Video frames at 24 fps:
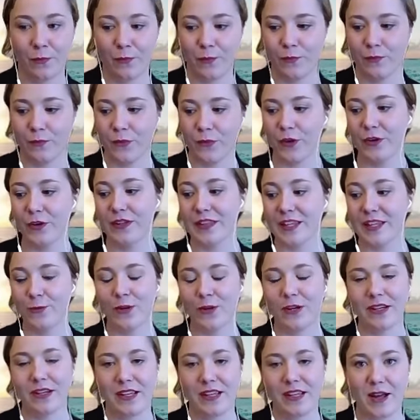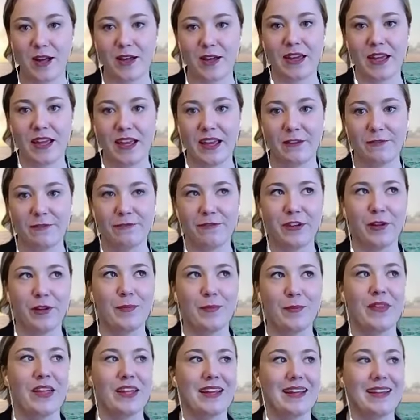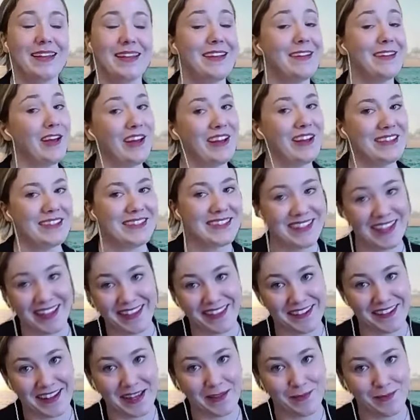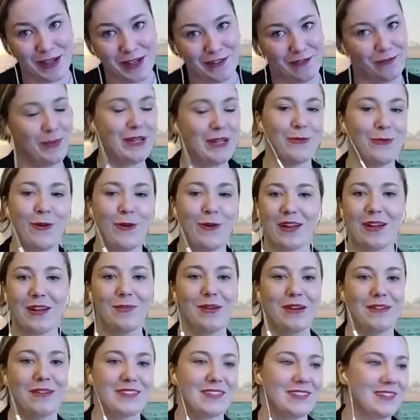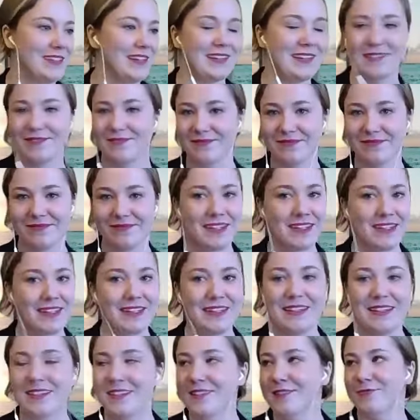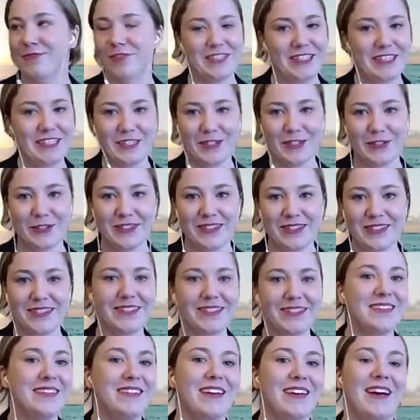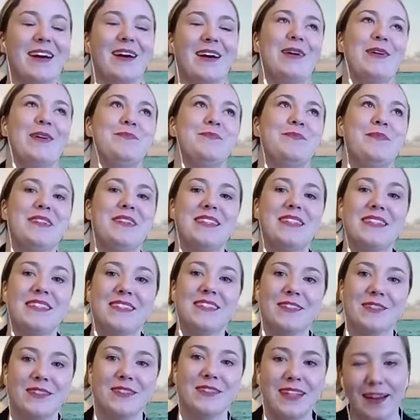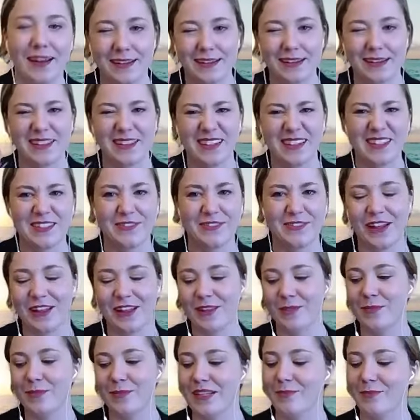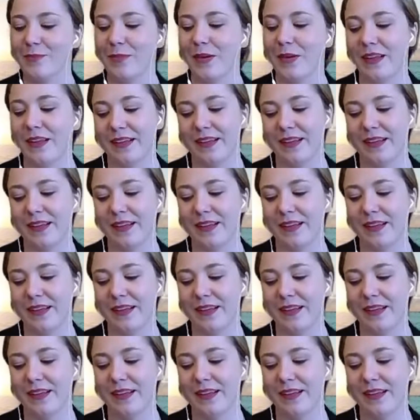currently working on a film that I cannot say the name of, but it won't come out to like for years. It's still technically in development, but